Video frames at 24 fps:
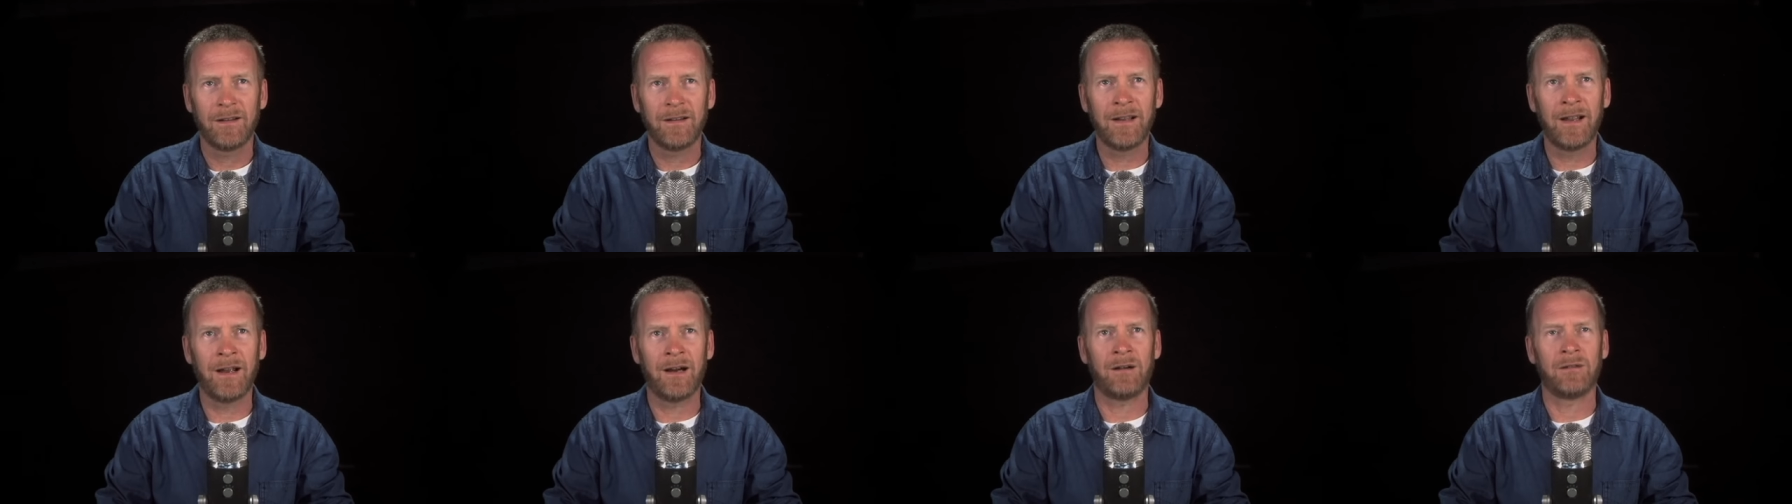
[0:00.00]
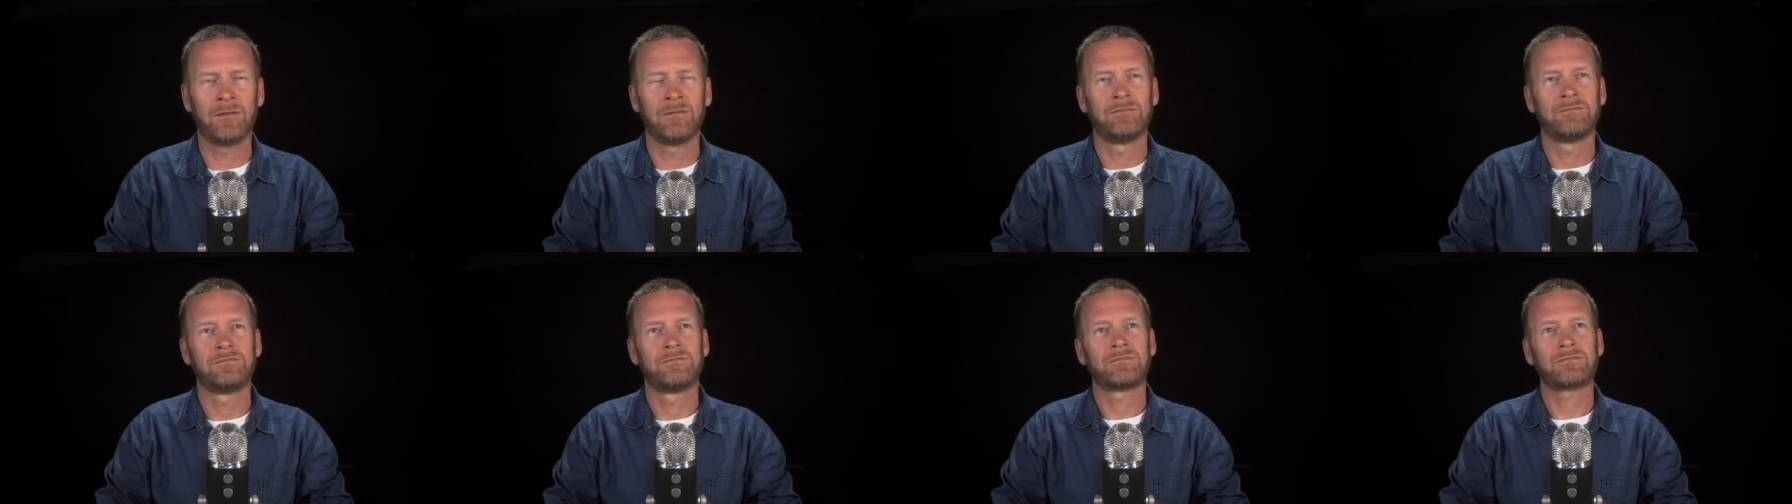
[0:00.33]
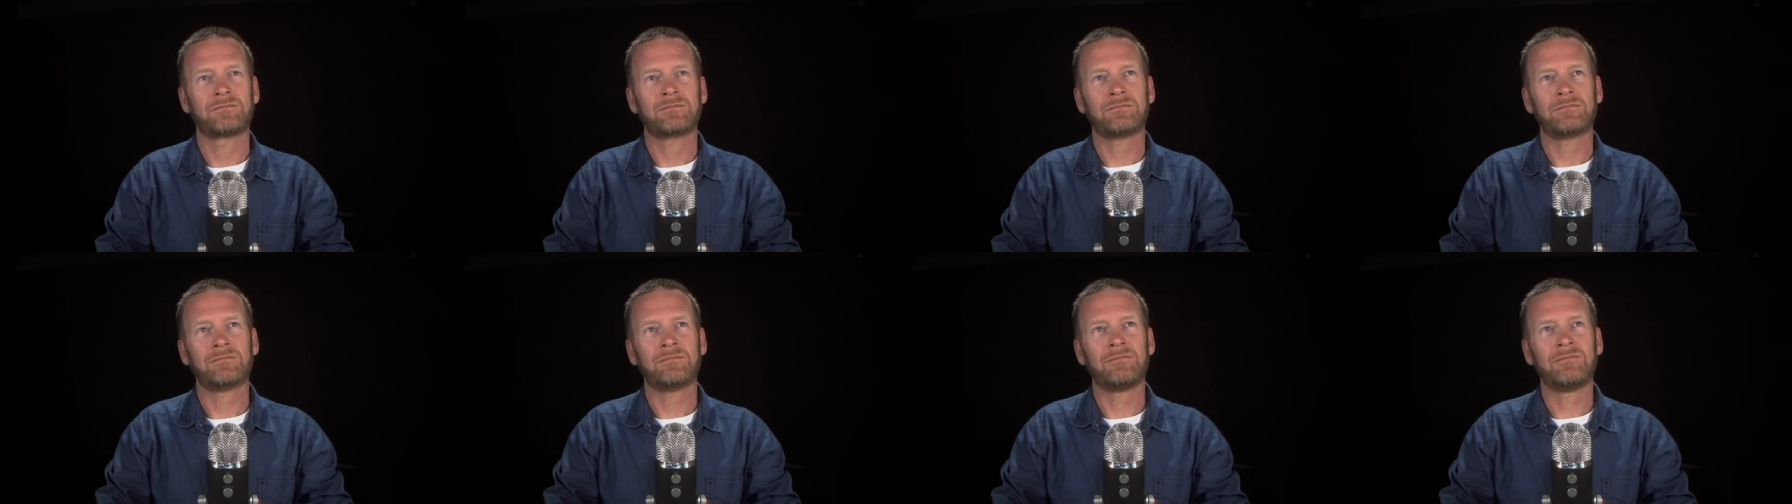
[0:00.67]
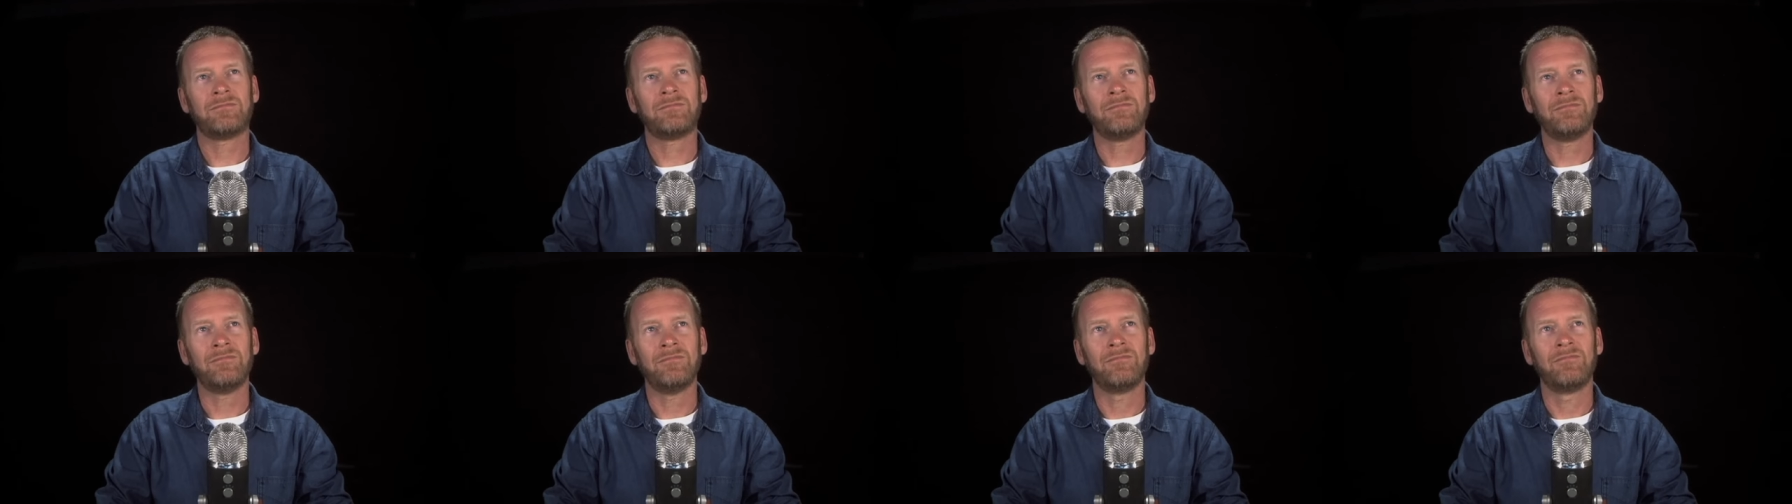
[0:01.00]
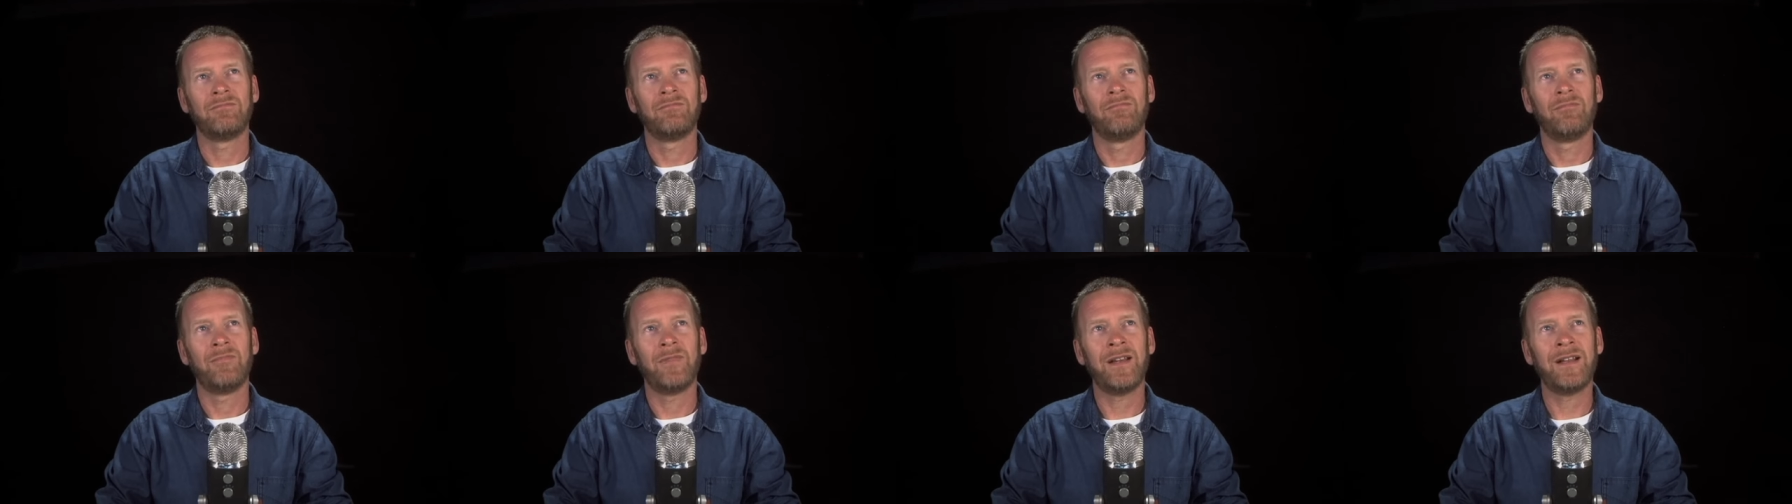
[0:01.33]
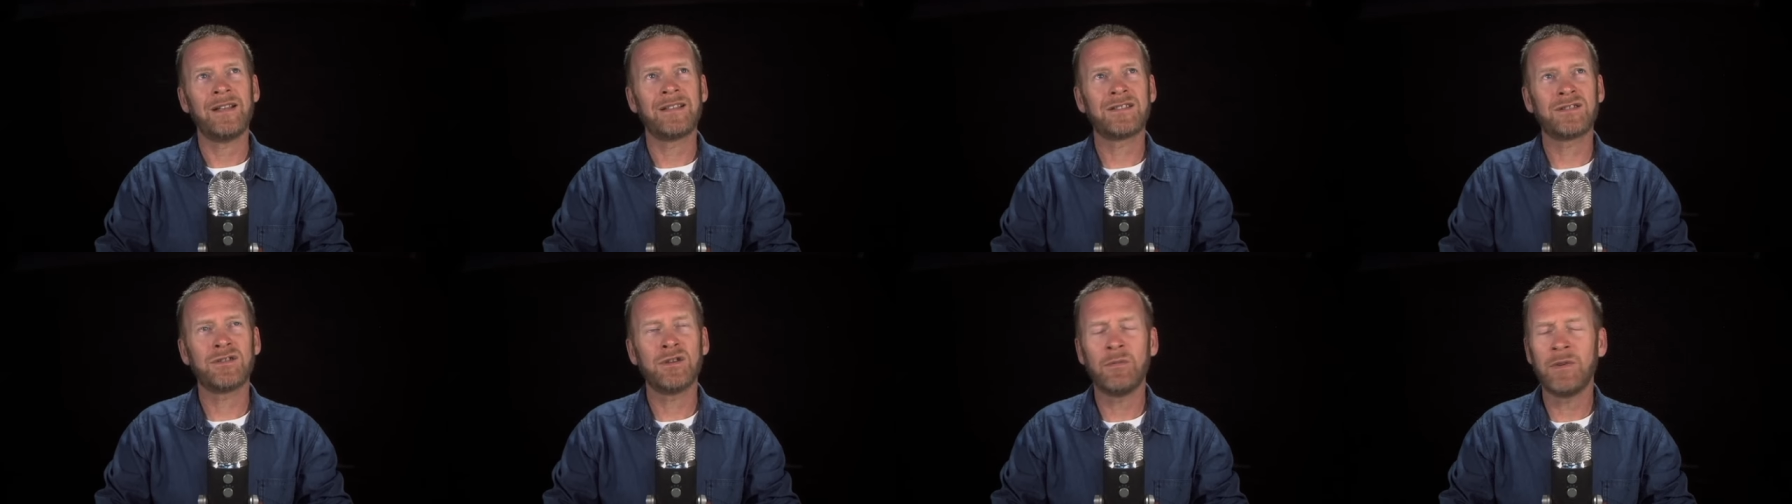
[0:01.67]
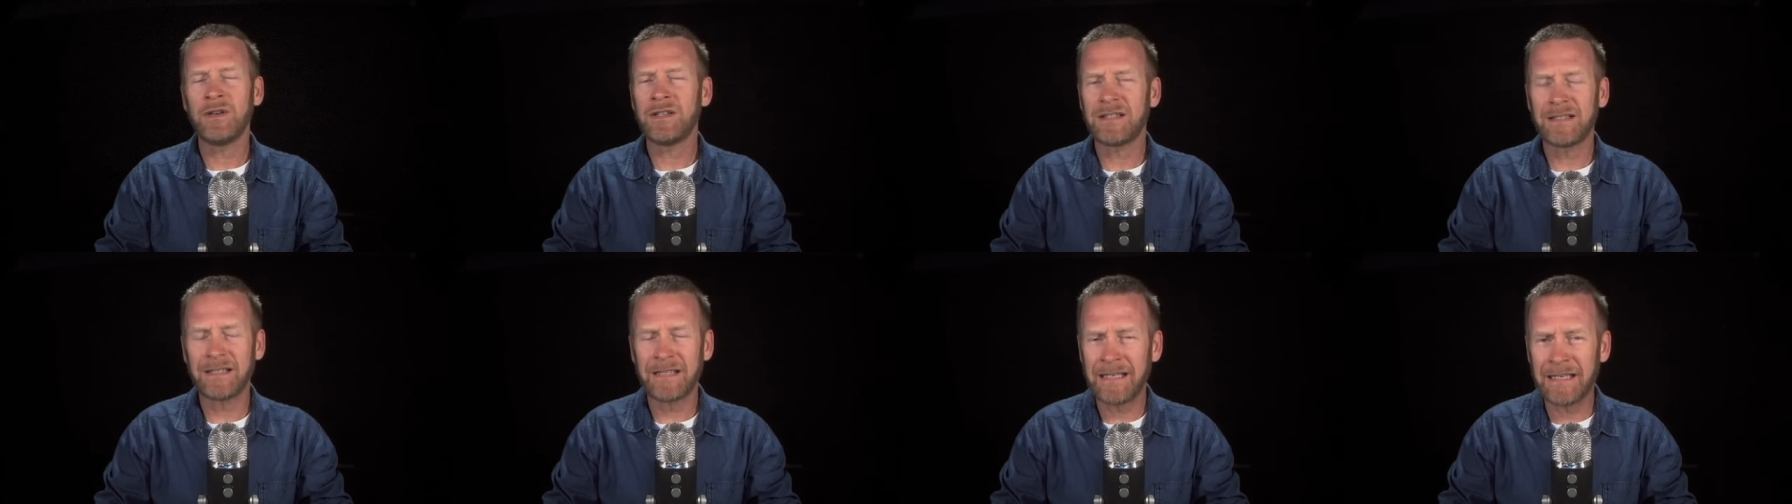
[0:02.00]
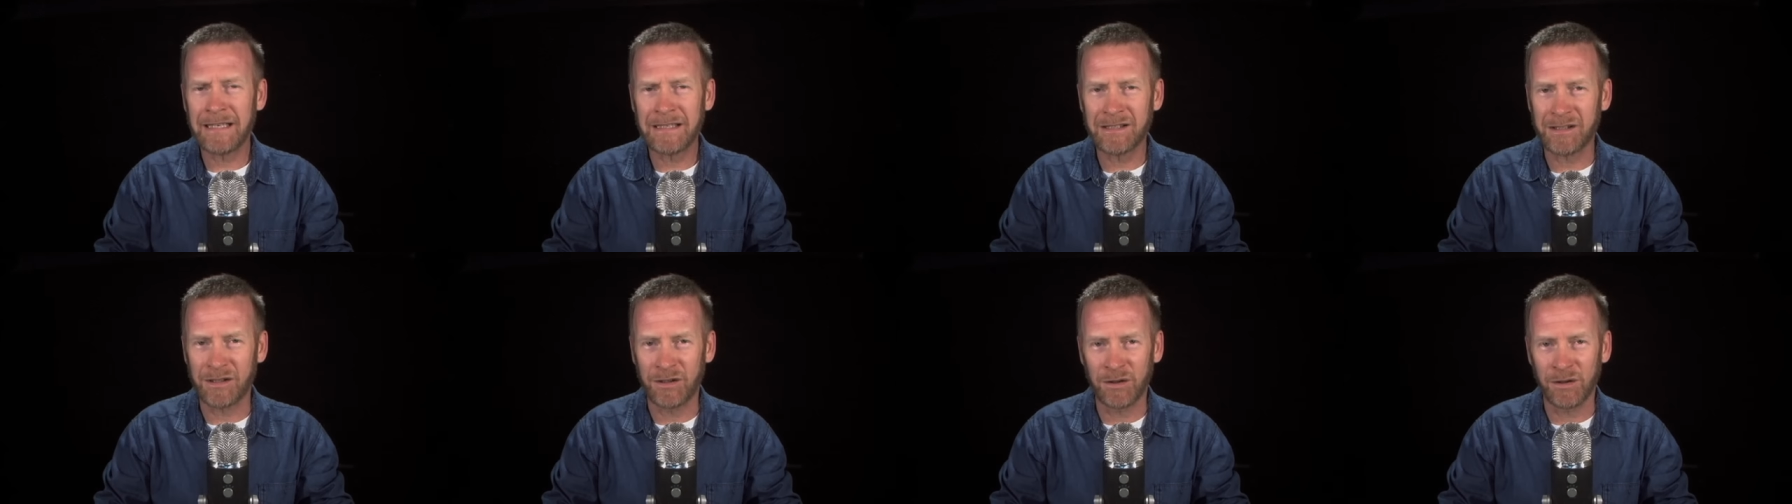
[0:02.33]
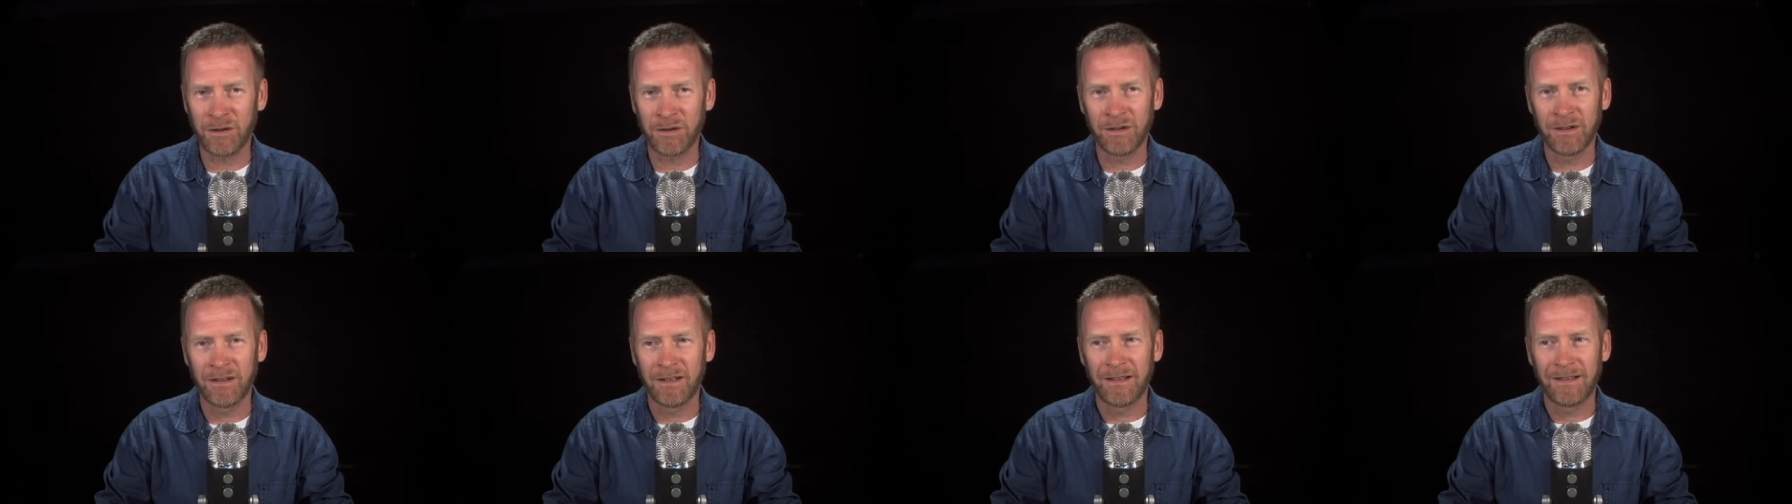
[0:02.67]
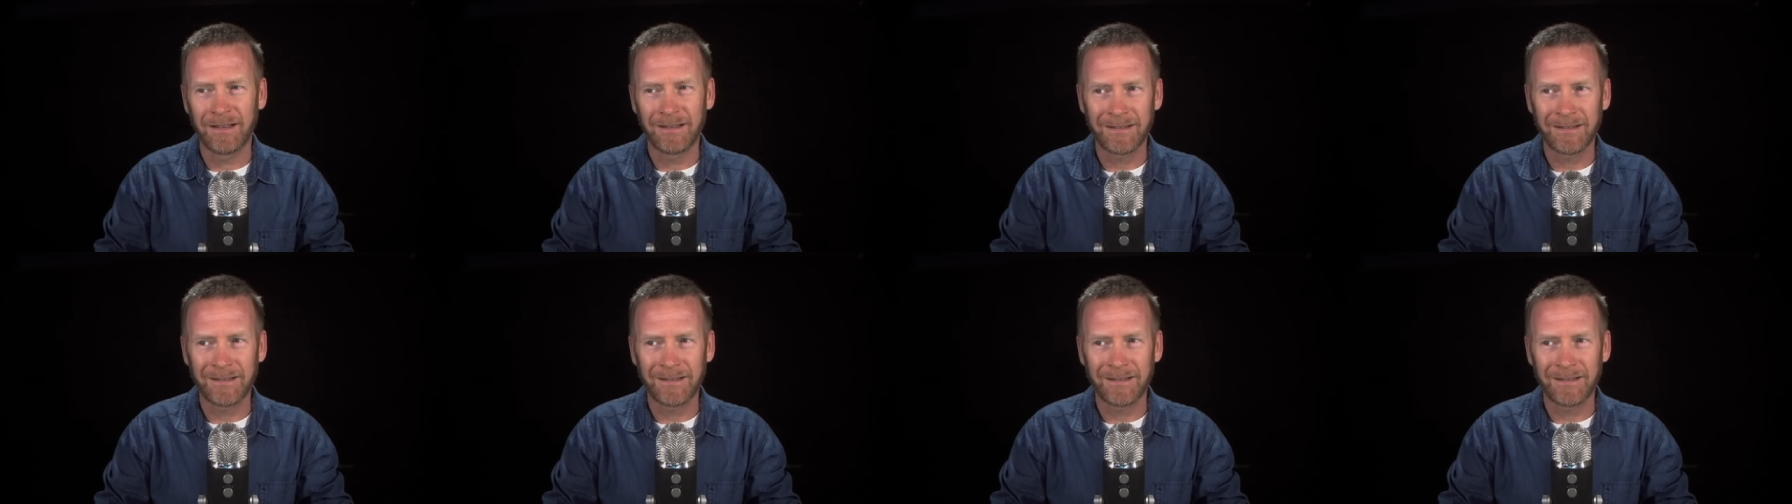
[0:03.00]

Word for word: Now, it's so much easier